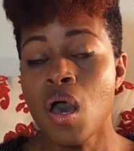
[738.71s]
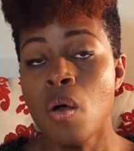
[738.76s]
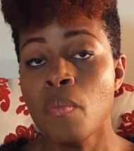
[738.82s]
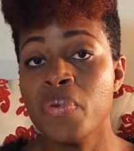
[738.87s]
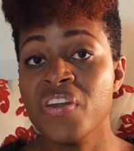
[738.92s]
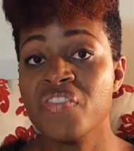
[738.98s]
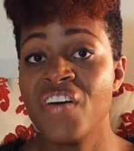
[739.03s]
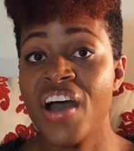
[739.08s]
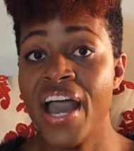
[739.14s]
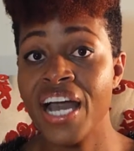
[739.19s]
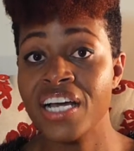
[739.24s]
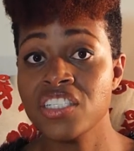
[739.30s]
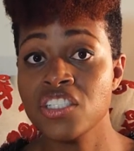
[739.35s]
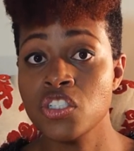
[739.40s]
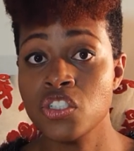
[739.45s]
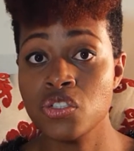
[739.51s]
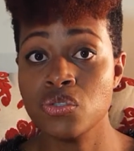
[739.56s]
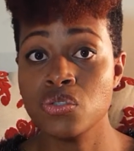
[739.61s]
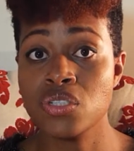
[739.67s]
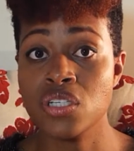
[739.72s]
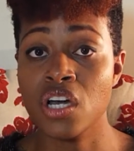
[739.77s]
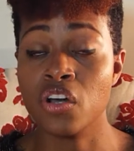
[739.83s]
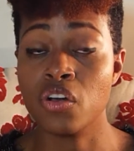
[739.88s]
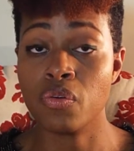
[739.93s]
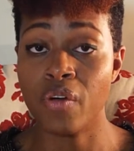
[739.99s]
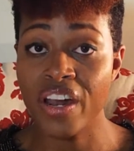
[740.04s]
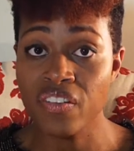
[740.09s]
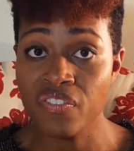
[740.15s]
But if I had to juice a
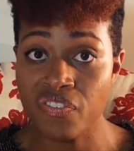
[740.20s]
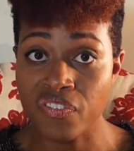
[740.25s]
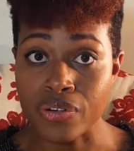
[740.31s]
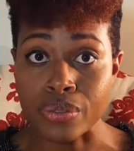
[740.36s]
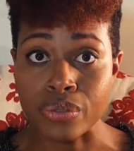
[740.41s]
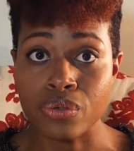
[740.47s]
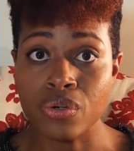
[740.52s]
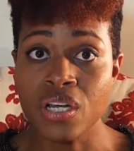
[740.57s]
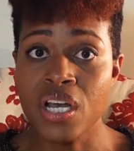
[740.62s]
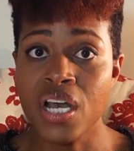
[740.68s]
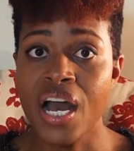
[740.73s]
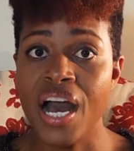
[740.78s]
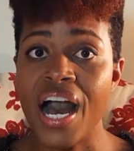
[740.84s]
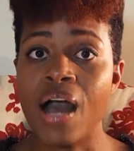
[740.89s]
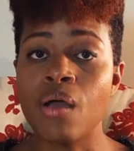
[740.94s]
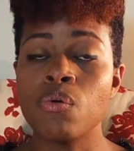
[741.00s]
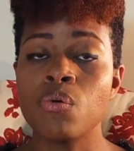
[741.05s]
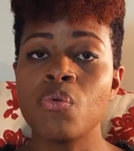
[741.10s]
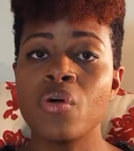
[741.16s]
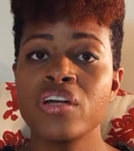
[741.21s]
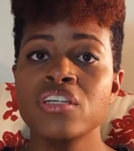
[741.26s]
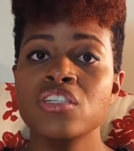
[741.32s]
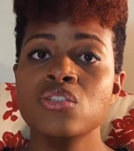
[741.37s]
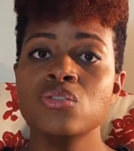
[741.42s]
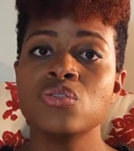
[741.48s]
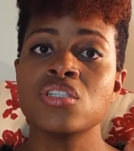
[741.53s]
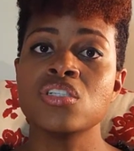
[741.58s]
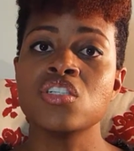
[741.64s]
grapefruit, I would want to
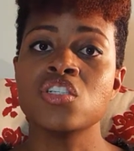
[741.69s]
use